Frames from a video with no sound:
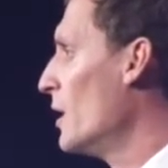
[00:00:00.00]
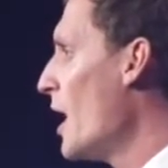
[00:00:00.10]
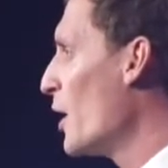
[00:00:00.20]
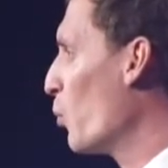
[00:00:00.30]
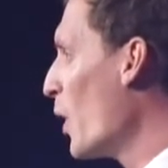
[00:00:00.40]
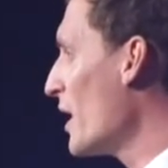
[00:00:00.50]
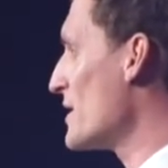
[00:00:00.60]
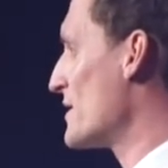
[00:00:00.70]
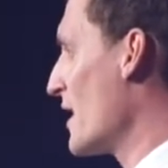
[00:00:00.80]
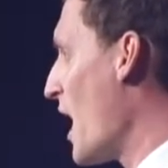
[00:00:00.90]
And what a
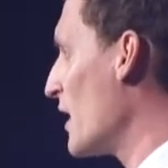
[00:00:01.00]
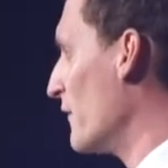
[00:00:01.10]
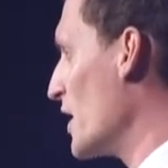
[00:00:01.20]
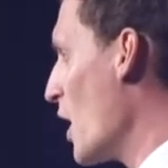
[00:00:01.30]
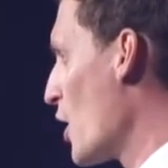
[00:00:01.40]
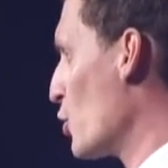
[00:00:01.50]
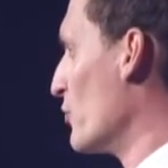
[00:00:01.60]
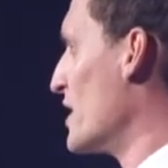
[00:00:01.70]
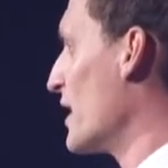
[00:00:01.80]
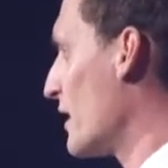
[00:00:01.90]
sign of the utter
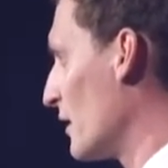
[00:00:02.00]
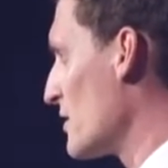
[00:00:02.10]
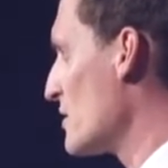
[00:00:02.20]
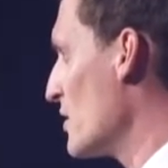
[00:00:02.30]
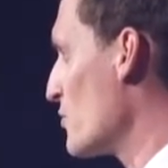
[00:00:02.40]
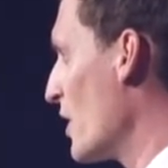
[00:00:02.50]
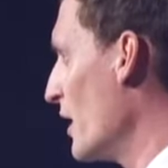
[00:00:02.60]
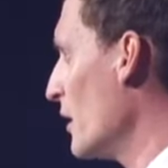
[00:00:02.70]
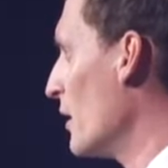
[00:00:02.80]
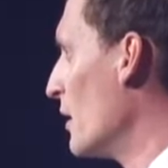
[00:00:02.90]
ridiculousness, right?
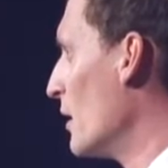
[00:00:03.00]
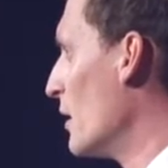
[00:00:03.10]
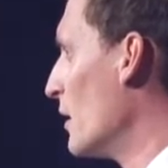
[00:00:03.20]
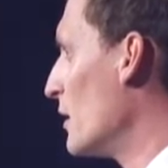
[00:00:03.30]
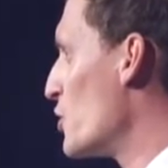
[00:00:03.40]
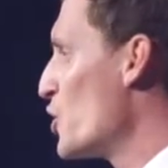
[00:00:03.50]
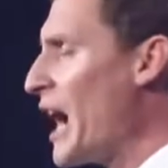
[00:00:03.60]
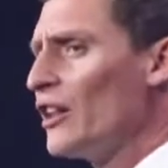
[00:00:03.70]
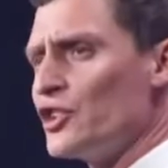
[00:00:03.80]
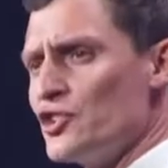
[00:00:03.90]
The
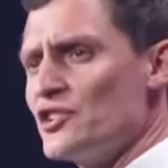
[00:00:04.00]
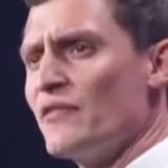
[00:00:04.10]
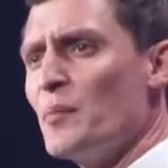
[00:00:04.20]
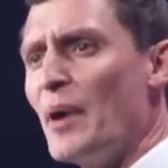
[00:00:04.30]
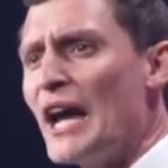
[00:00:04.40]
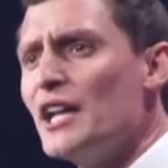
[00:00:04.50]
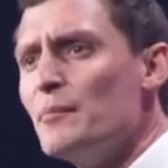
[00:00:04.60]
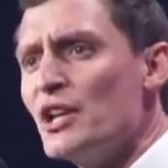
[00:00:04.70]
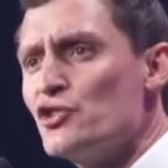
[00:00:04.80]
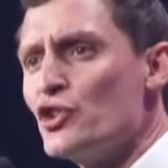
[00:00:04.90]
childishness of the Biden
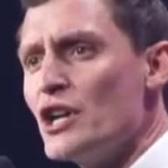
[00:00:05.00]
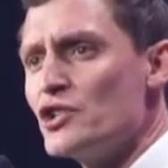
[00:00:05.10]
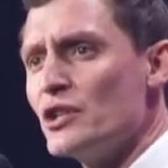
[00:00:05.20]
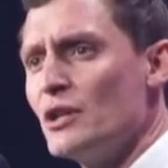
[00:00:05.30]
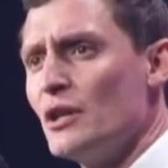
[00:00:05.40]
administration,